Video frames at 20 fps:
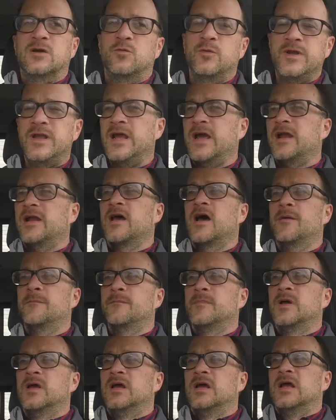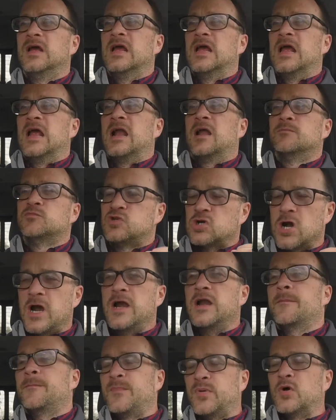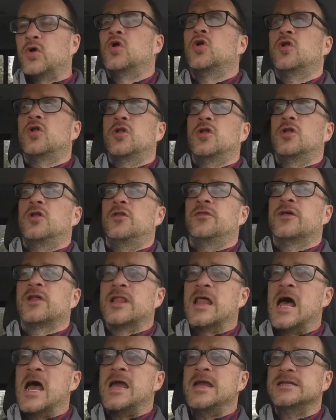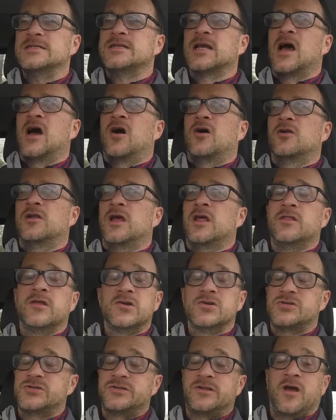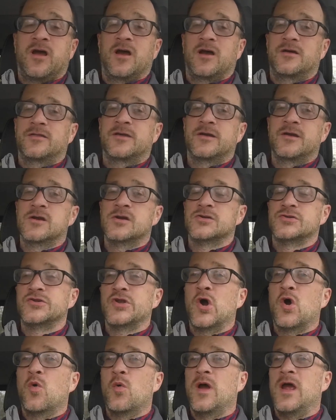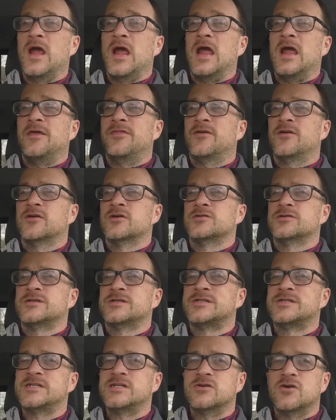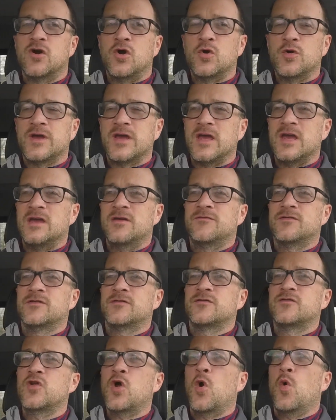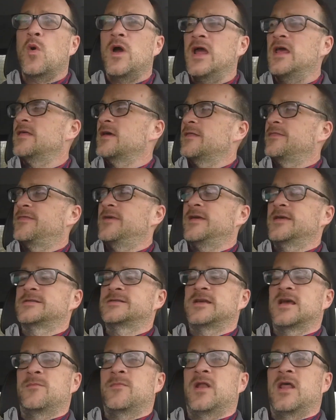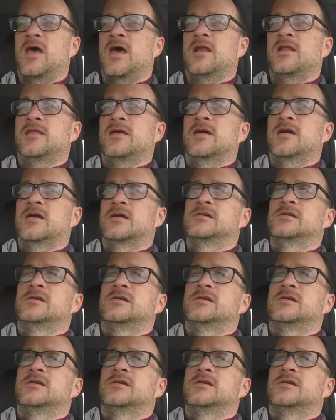We dig it up, trying to pull the lines out, and they're stuck. There's no way. There's zero give. There's no way that thing is coming out of there.